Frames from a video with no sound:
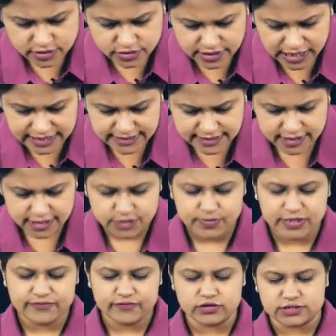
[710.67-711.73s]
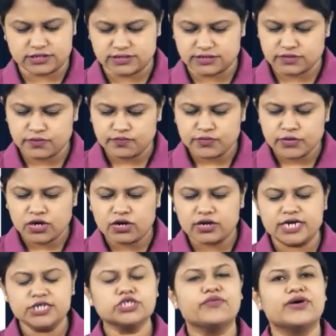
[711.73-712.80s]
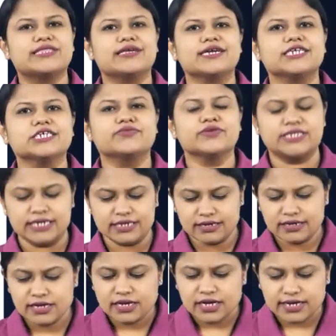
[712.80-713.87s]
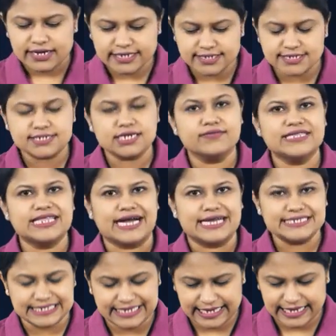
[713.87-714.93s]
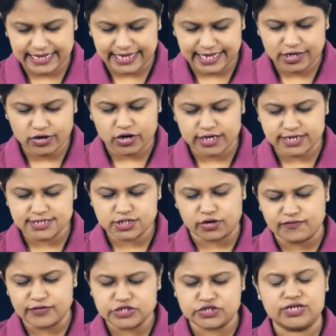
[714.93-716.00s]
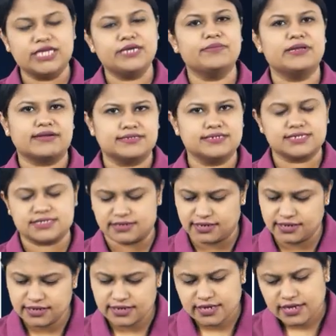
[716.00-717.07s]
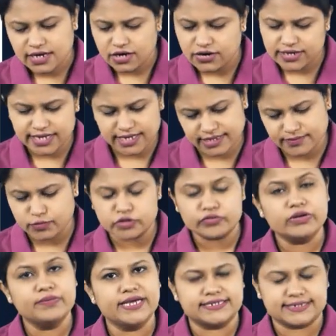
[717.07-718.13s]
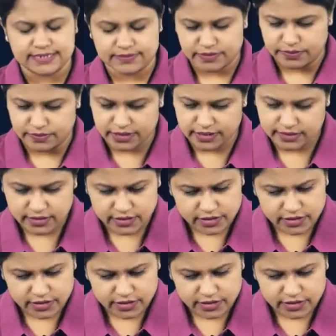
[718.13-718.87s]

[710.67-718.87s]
So the answer is B for this. Alright, so whether it is with the registered with ICAI or it is official email registered, okay, both will be acceptable.